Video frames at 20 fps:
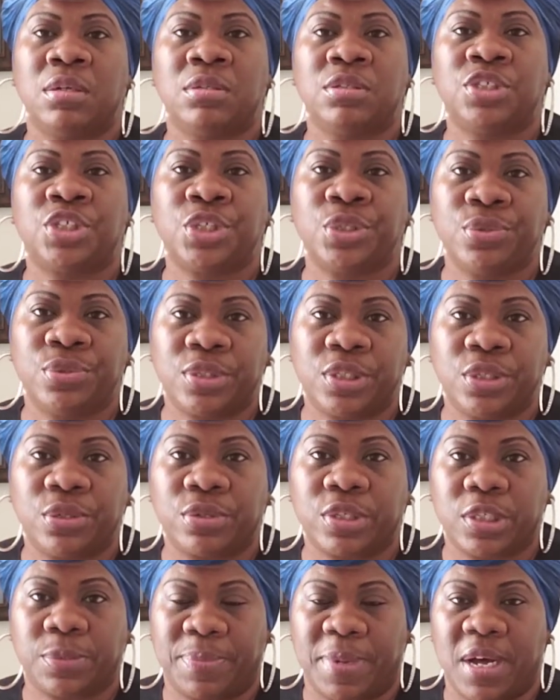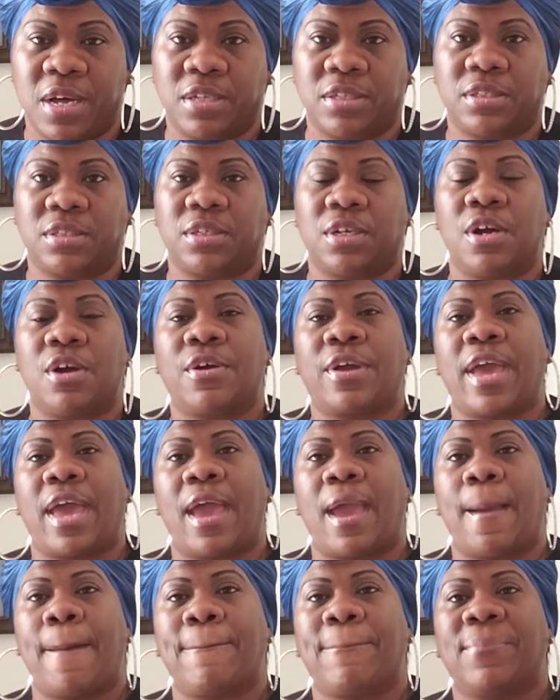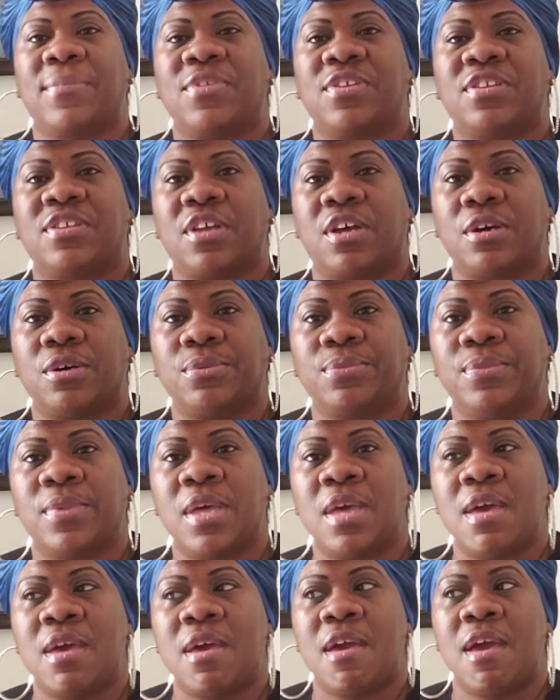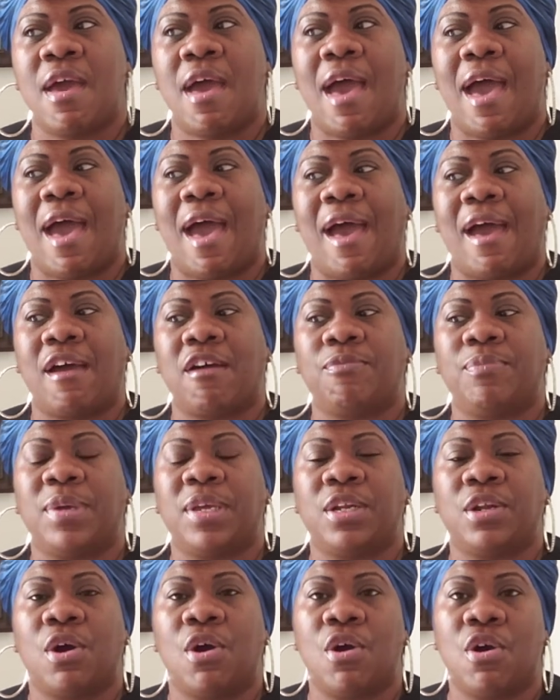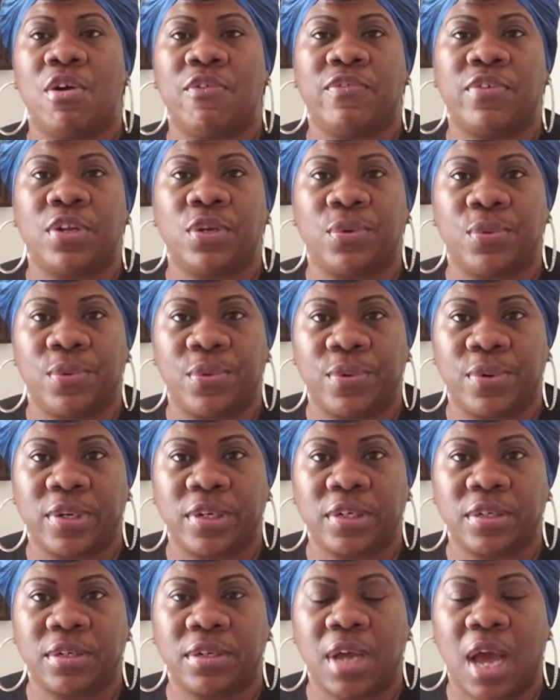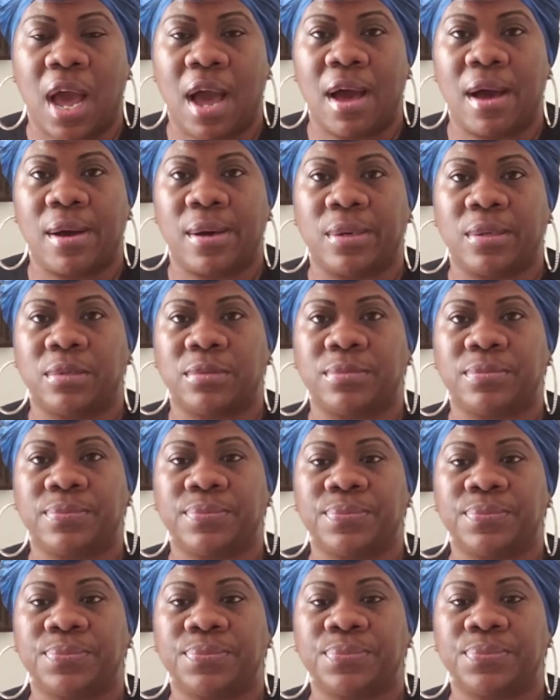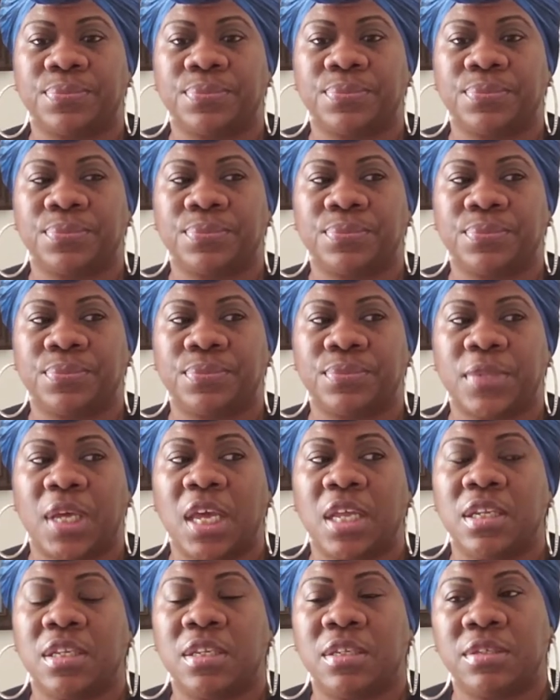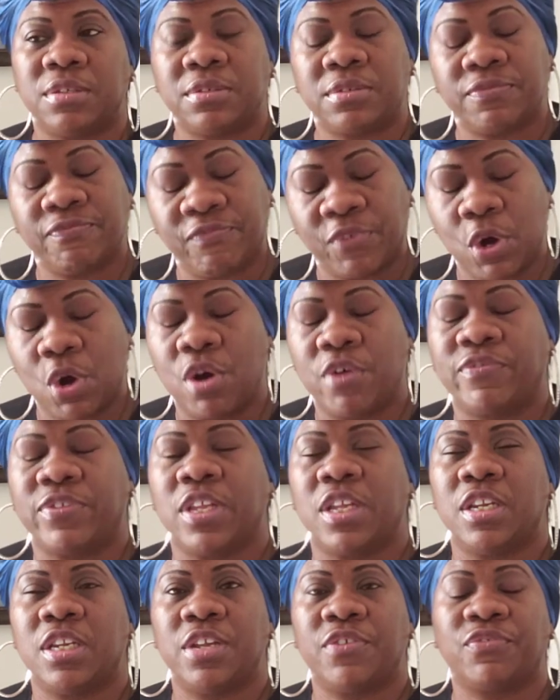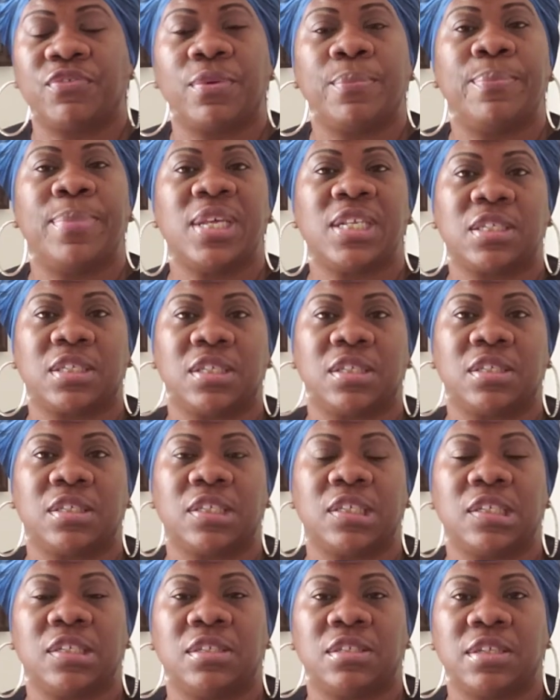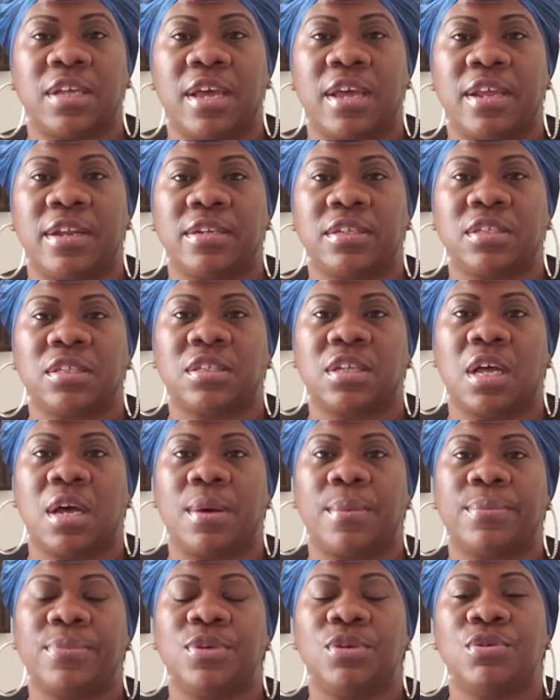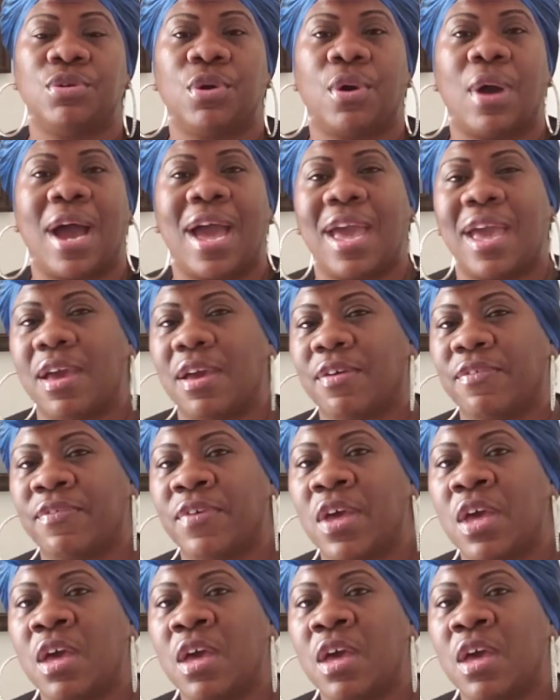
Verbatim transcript: Choosing your sponsor. Okay, so I've been off and on um, involved in different businesses, and some, you know, I have